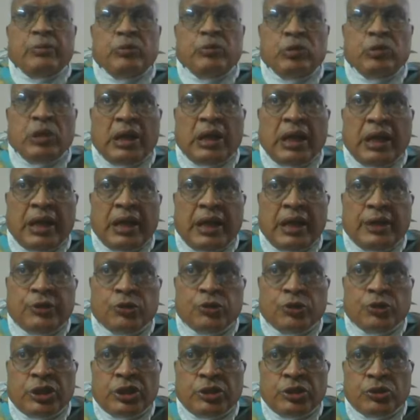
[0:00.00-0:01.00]
formula,
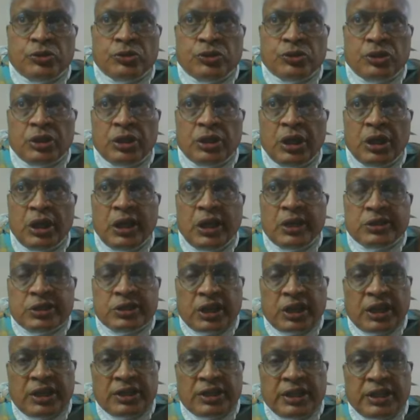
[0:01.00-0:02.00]
and you can use
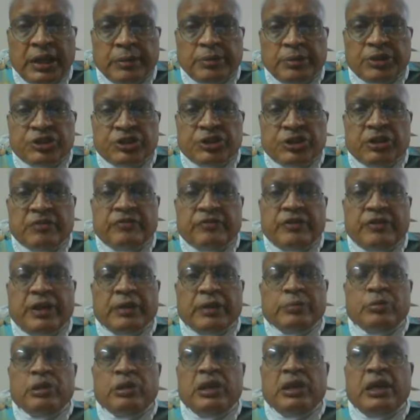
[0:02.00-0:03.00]
three-dimensional
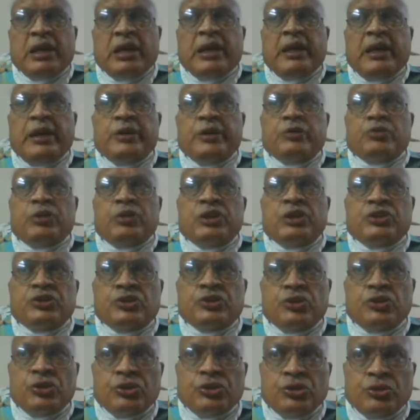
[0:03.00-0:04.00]
formula, and you
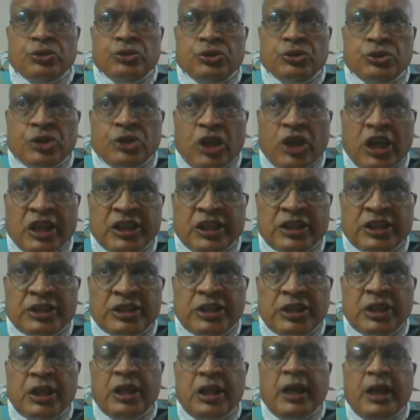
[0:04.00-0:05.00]
can so use
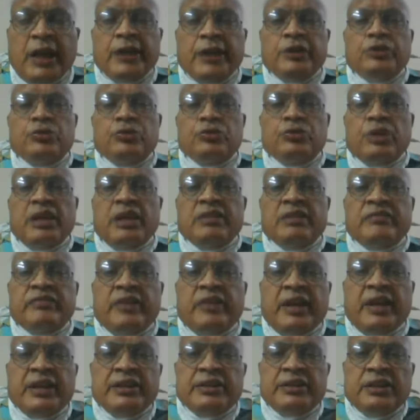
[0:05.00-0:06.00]
solid, and you can
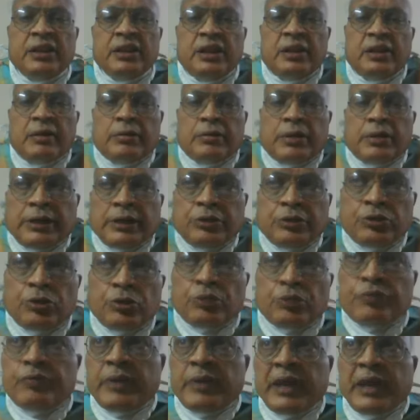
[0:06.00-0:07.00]
find
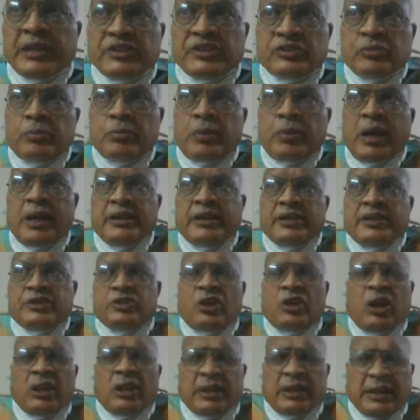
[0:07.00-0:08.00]
plus
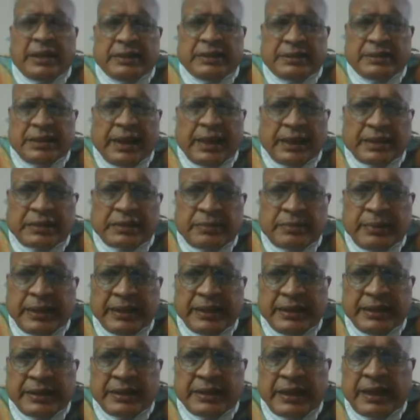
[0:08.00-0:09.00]
minus all that
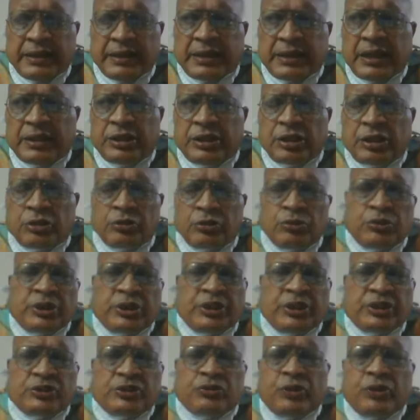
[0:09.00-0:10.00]
arithmetic, and under
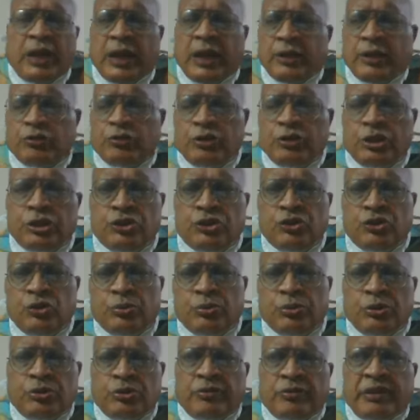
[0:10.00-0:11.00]
root and square root and
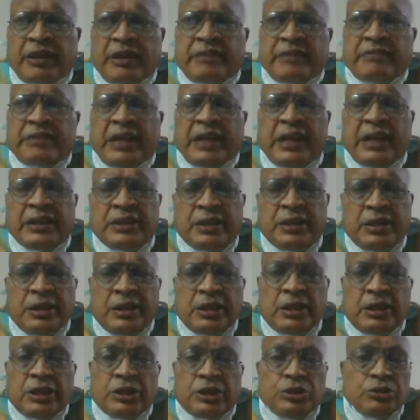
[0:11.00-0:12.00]
cube root, whatever that